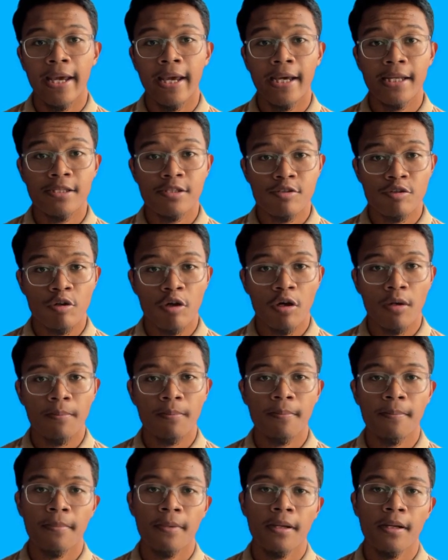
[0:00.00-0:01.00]
and
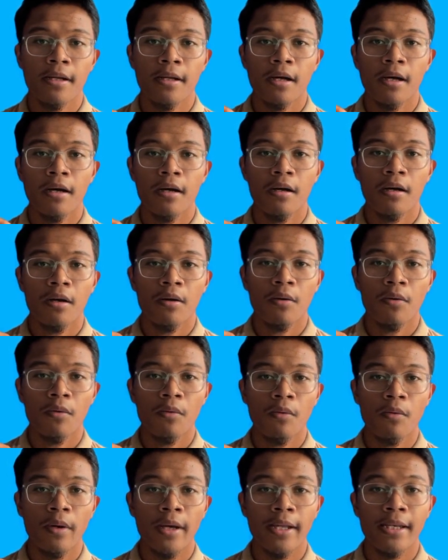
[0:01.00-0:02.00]
stopped
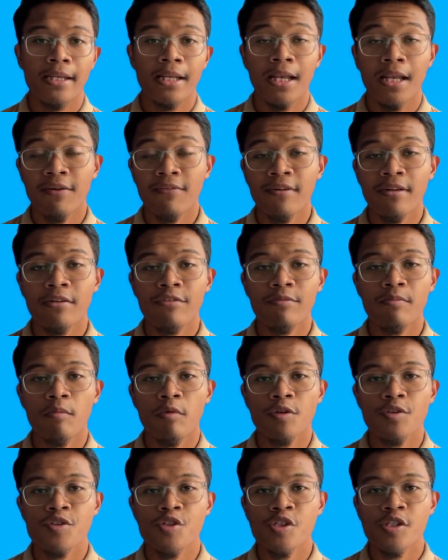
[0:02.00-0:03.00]
when the level of
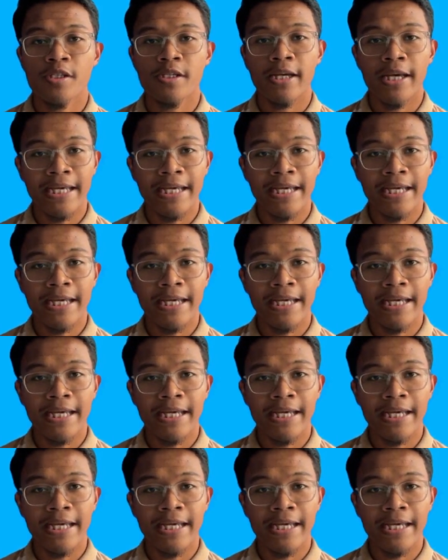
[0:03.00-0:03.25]
moisture